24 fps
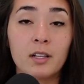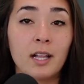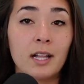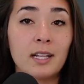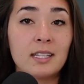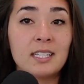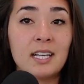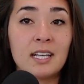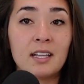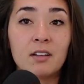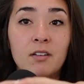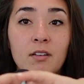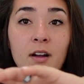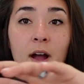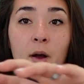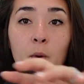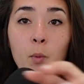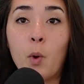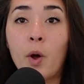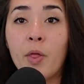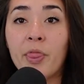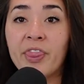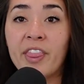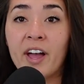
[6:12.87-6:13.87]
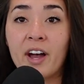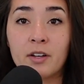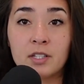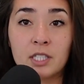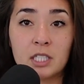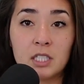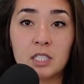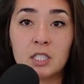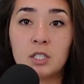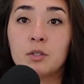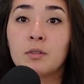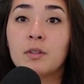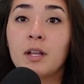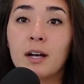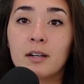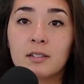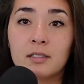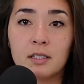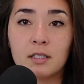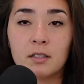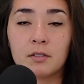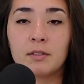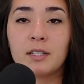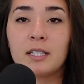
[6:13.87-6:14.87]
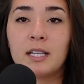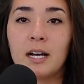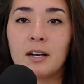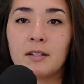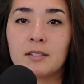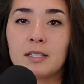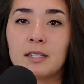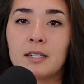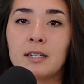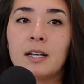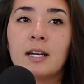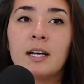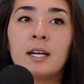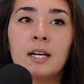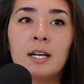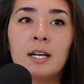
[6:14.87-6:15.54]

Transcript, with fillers: Let's say they're at 1,000, 2,000, 3,000.